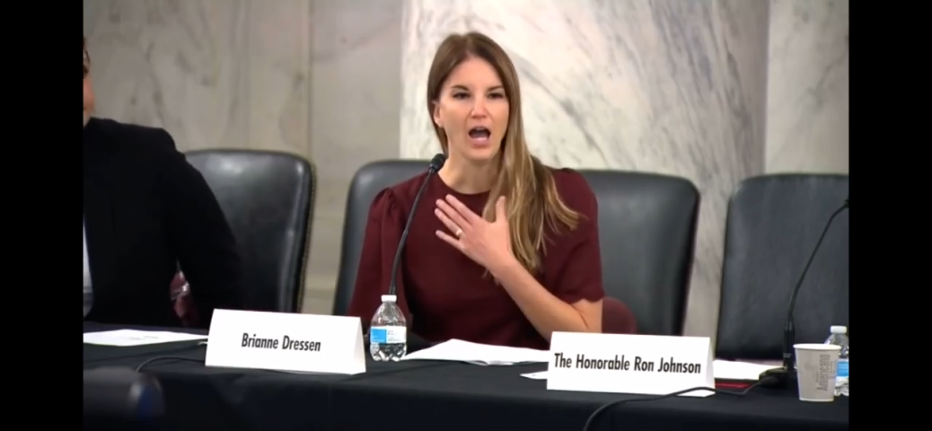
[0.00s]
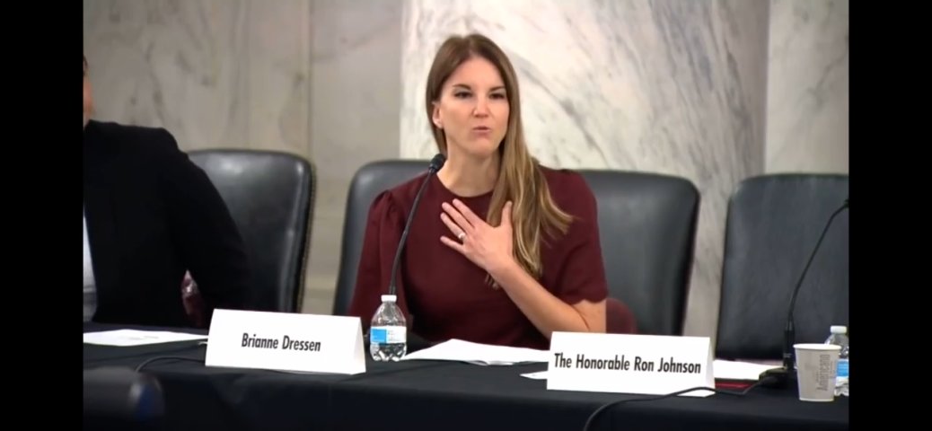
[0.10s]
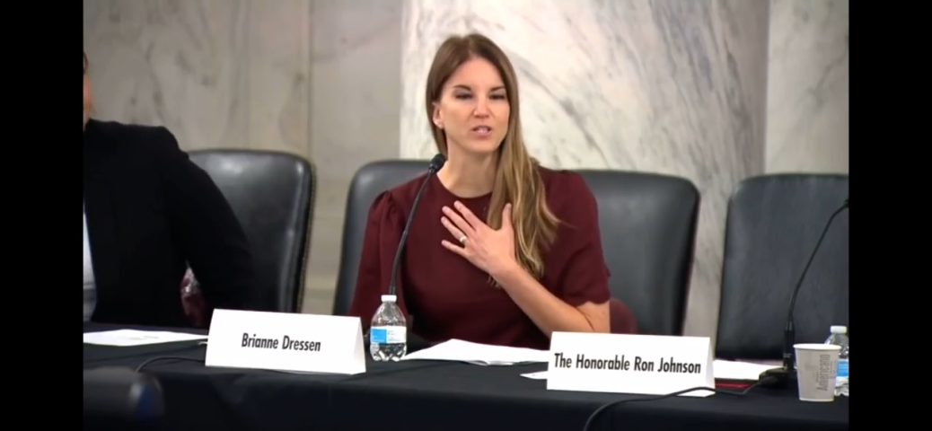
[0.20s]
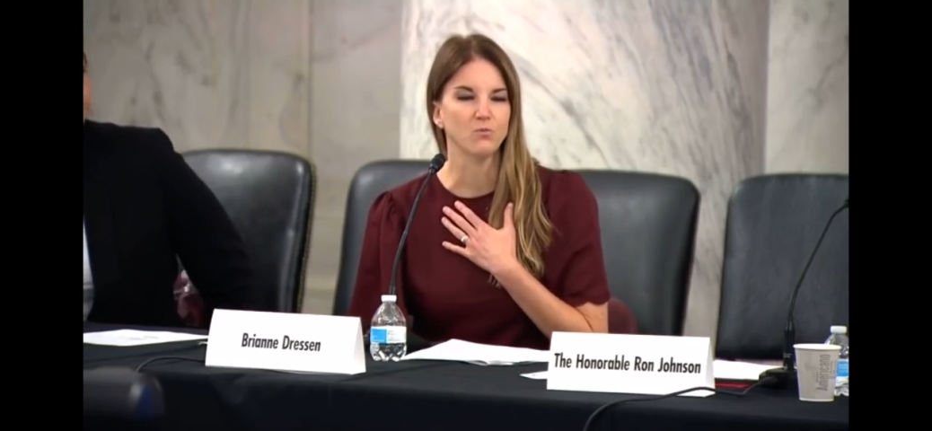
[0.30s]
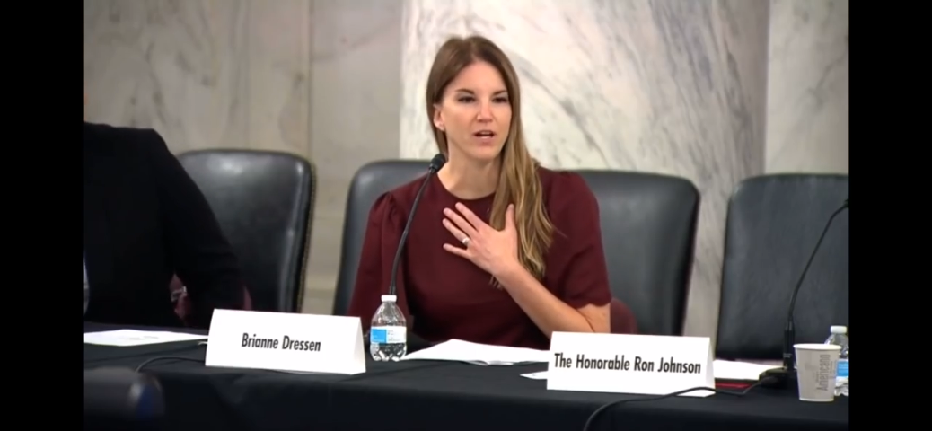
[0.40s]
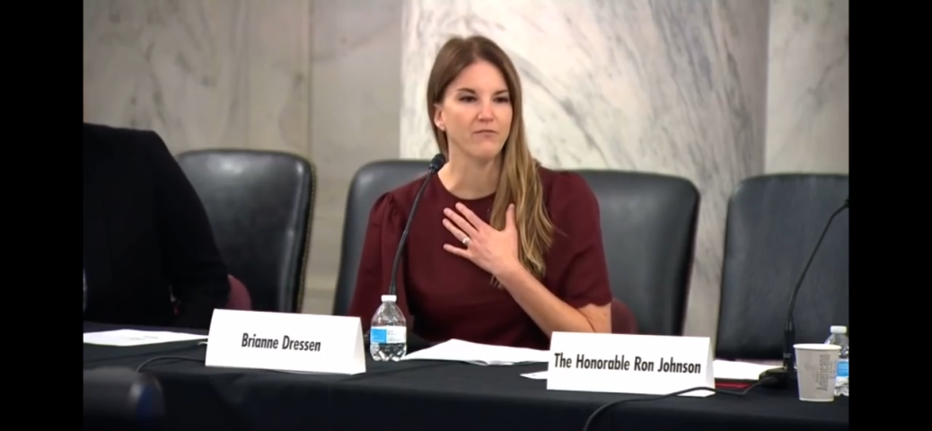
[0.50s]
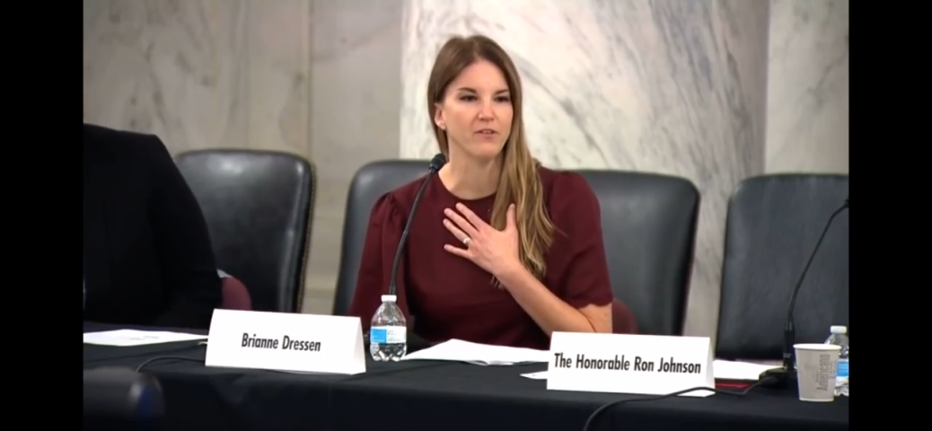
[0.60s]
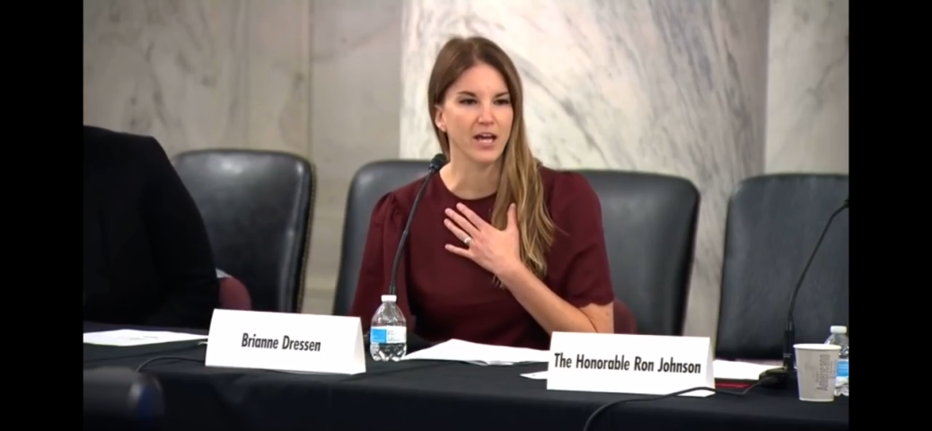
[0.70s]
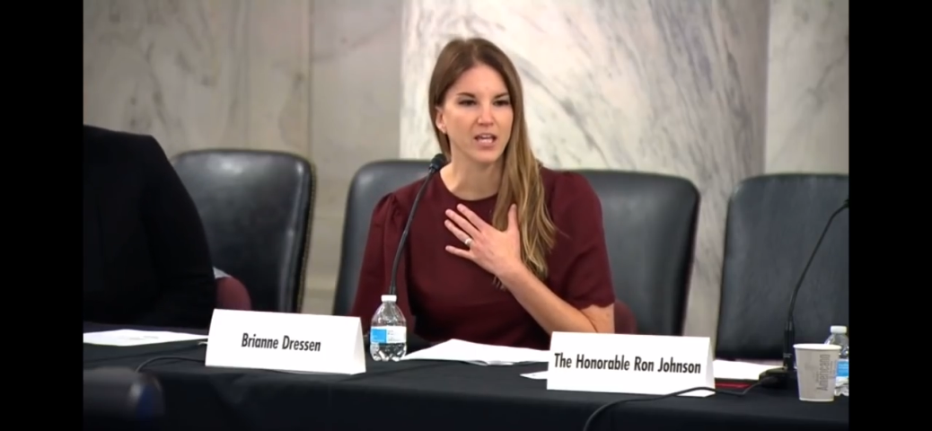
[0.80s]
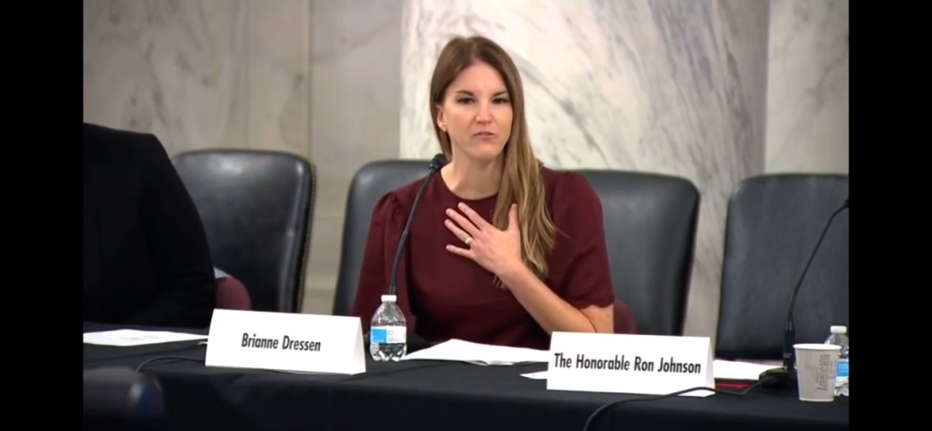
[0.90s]
I was one of a
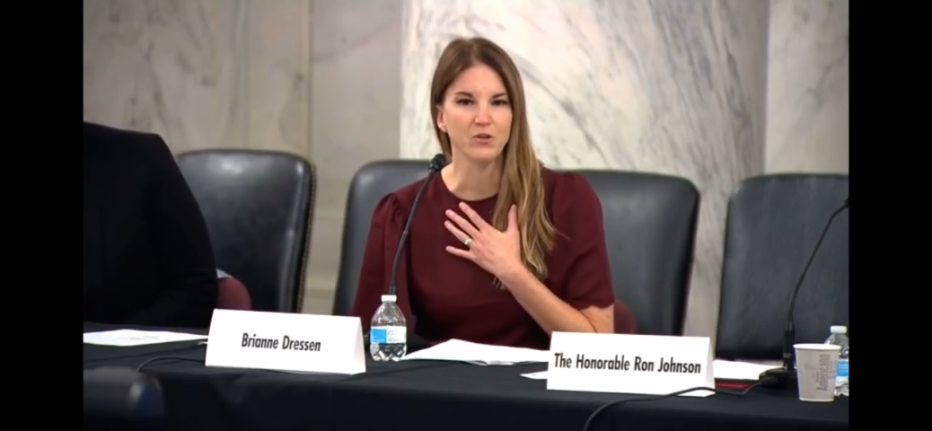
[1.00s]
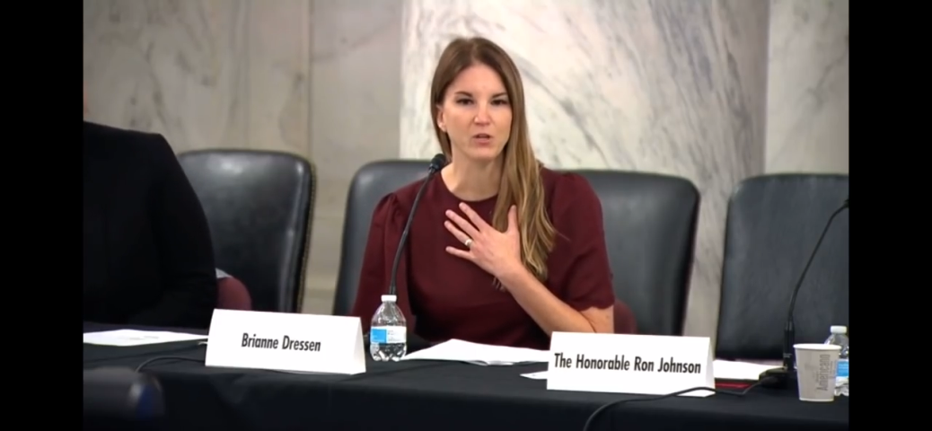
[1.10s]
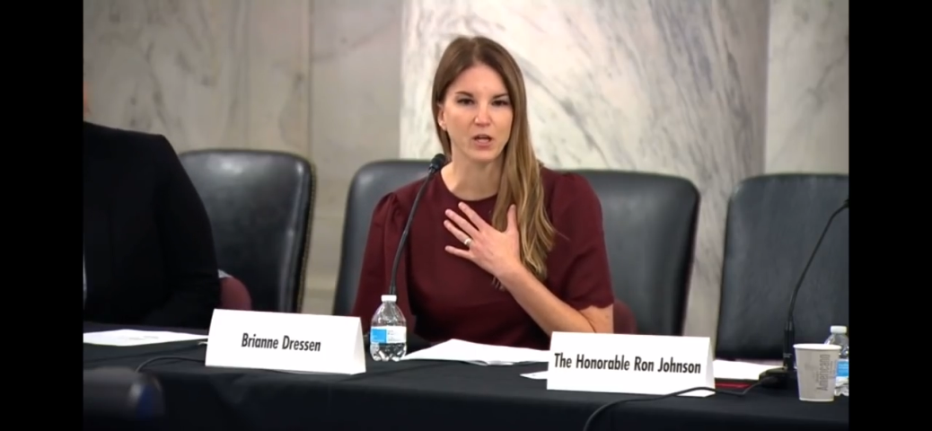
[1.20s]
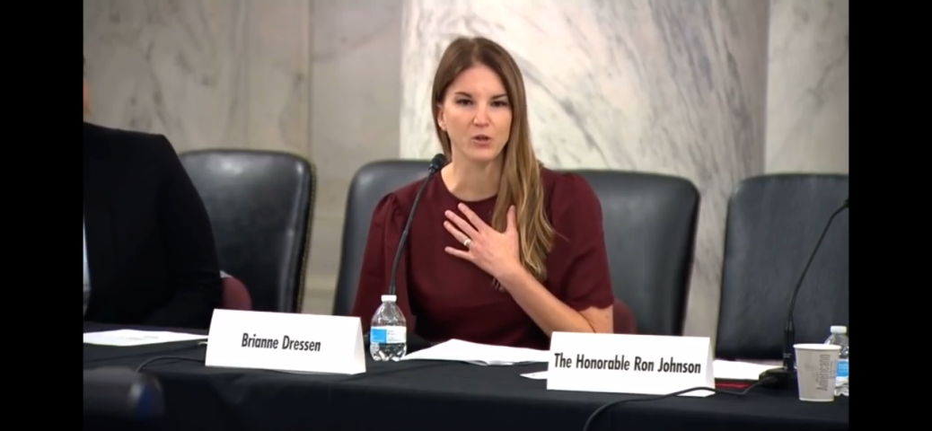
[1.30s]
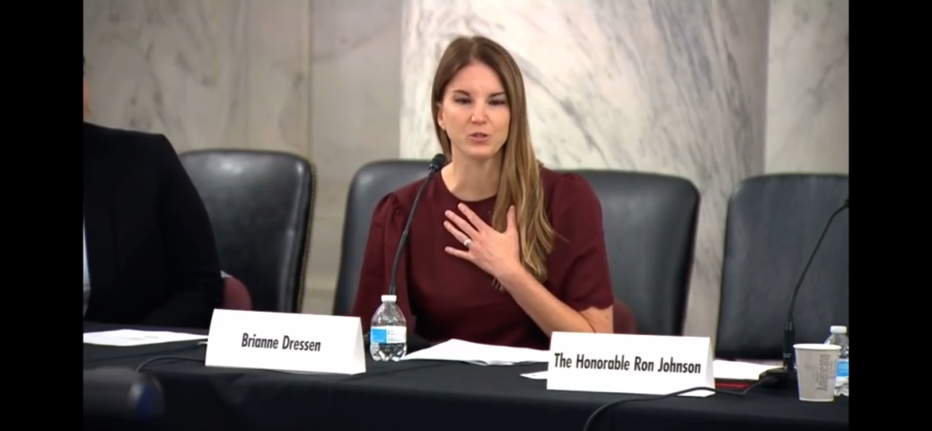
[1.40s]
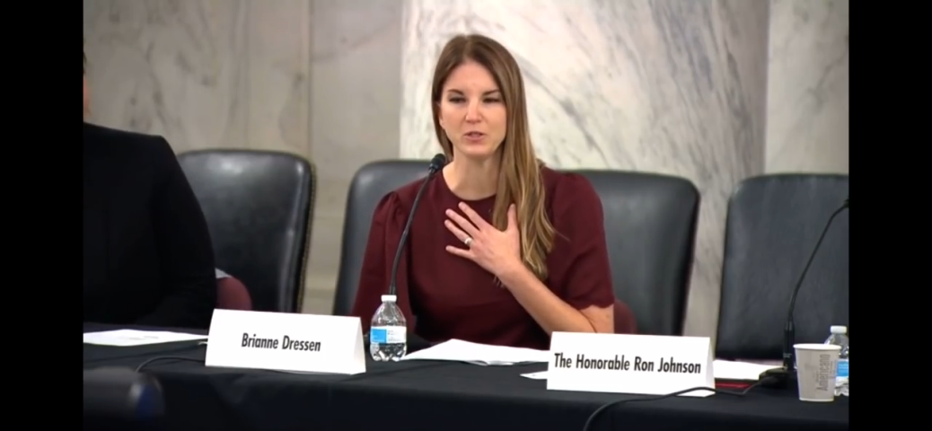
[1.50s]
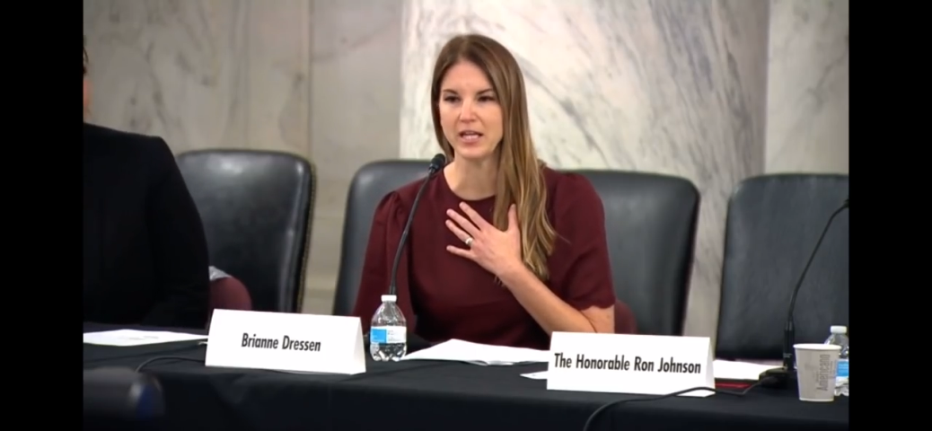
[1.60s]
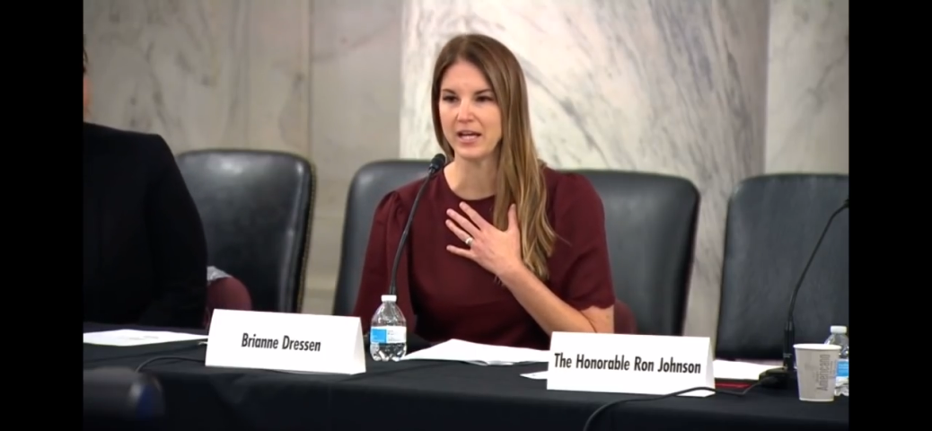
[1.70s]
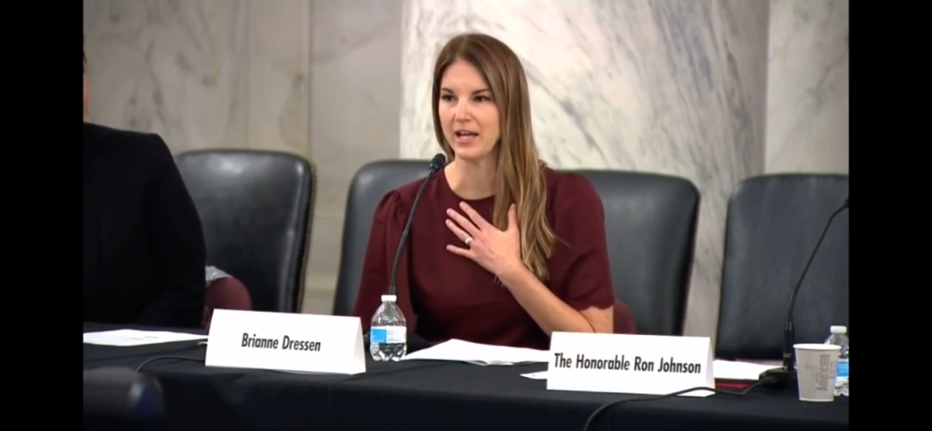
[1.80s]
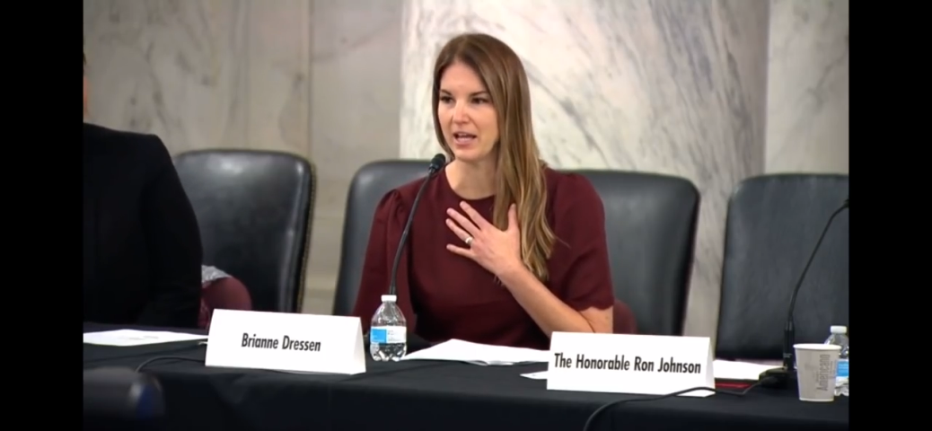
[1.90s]
lucky few to go to
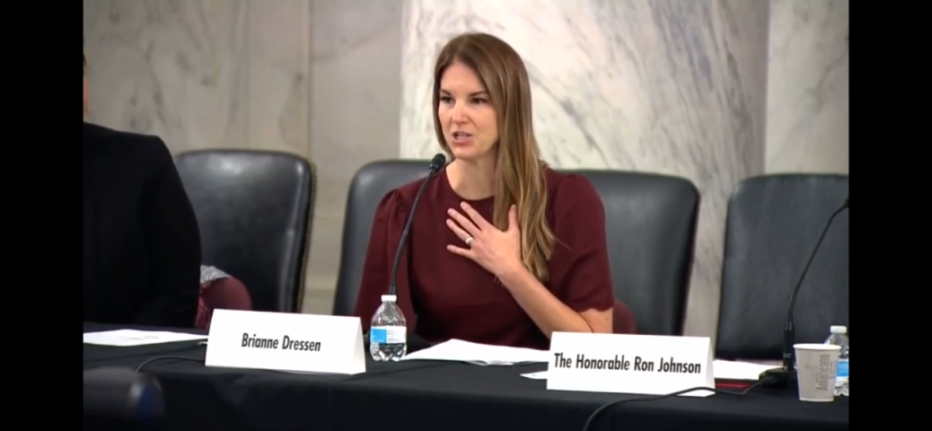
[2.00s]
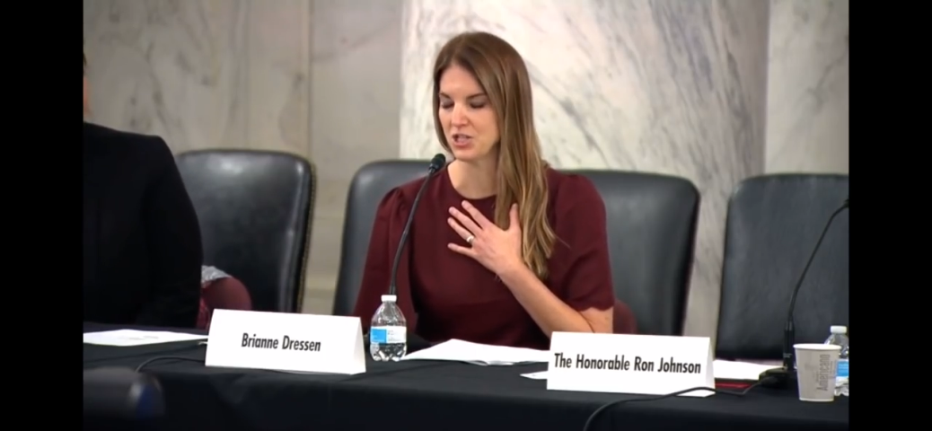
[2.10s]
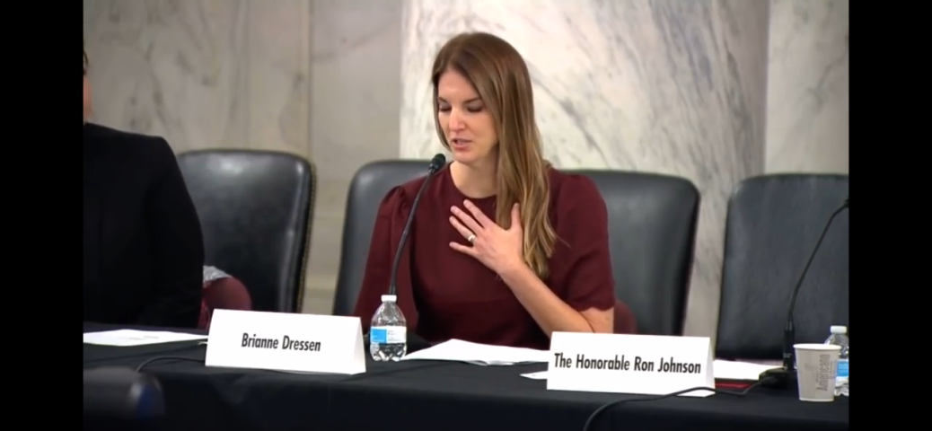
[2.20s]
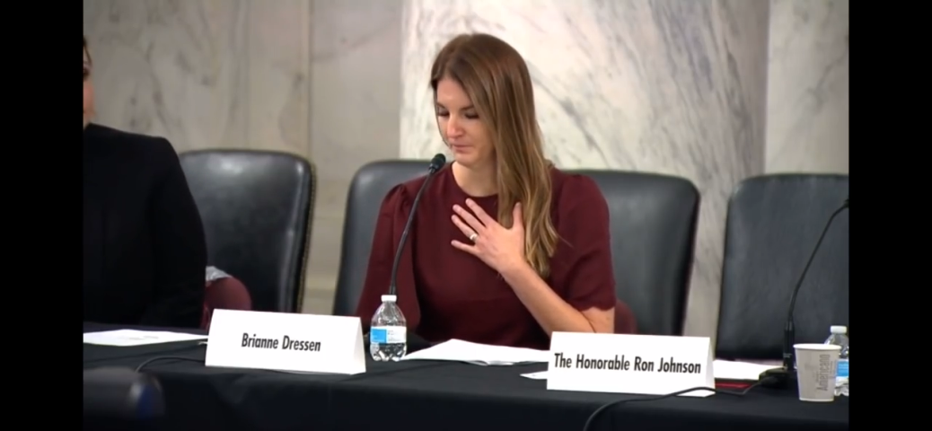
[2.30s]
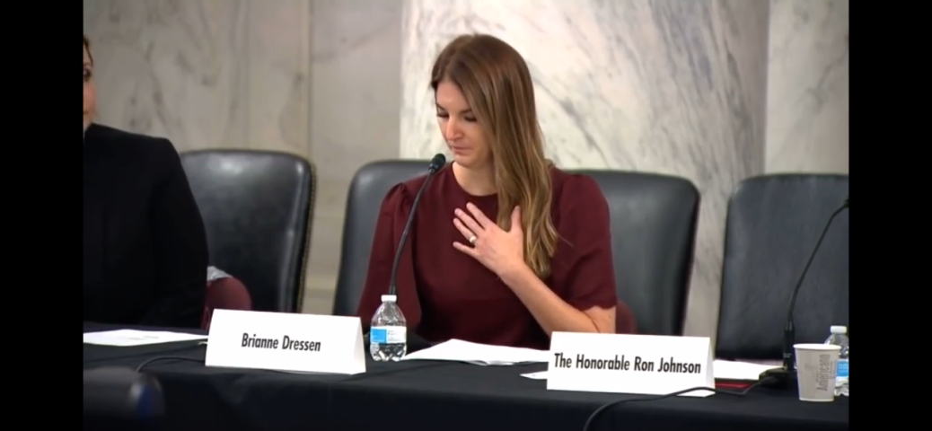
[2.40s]
the NIH